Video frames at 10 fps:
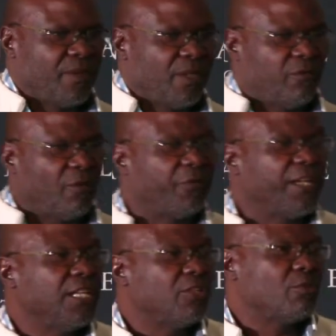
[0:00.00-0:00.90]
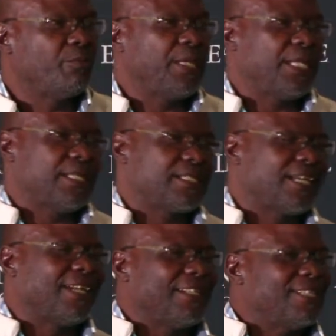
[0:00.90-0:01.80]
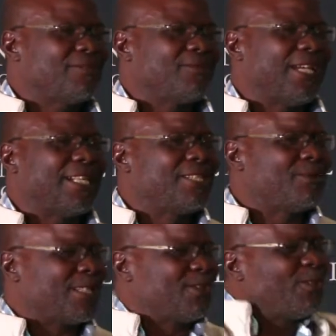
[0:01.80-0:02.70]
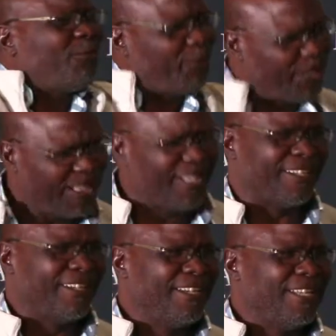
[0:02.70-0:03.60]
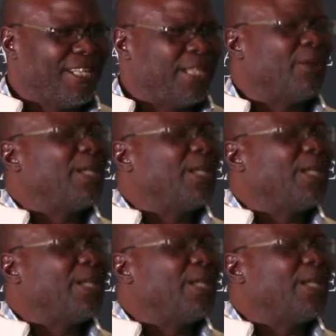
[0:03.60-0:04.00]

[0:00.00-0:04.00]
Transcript: for failing to bury a son. And she was not failing. They were